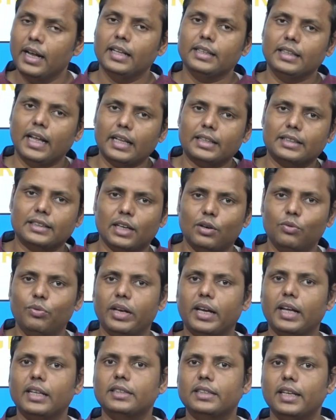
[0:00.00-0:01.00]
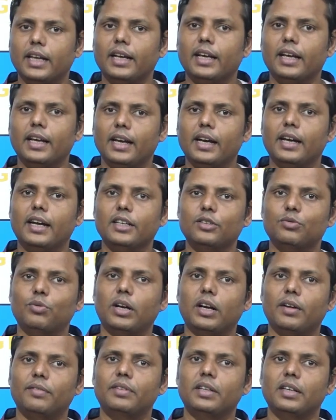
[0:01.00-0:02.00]
That's how we can say it is
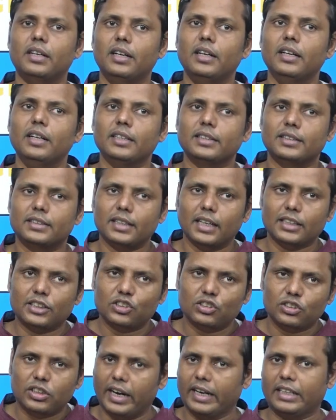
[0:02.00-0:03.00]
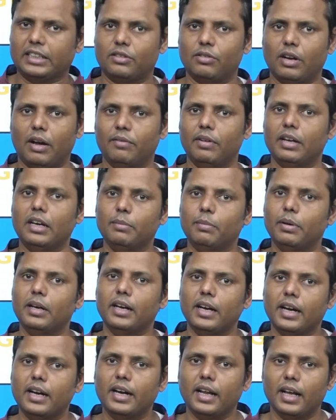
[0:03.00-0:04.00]
one of the such texts available
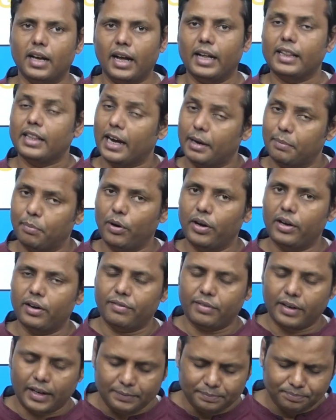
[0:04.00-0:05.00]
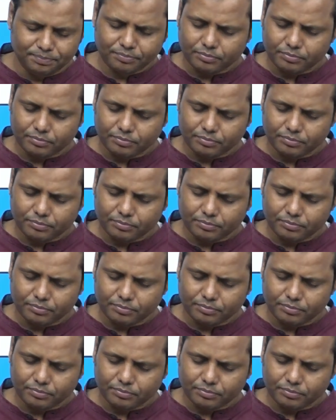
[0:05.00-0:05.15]
in India at that point of time,